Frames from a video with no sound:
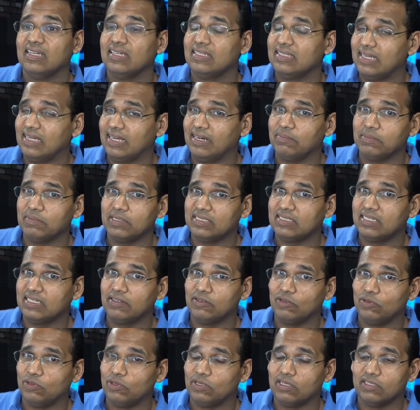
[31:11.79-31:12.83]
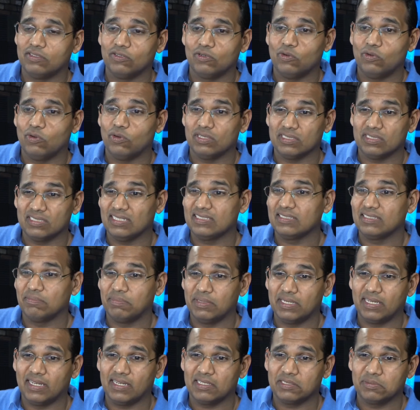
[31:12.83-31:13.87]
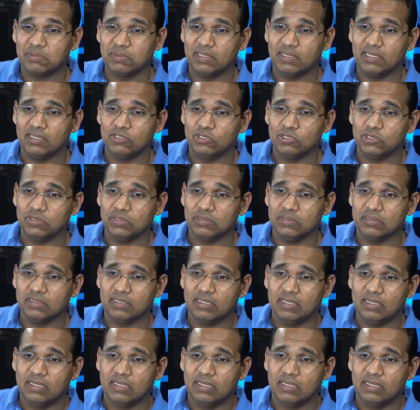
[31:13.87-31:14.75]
Then I'm going to tell you to look at the course. That's a big explanation.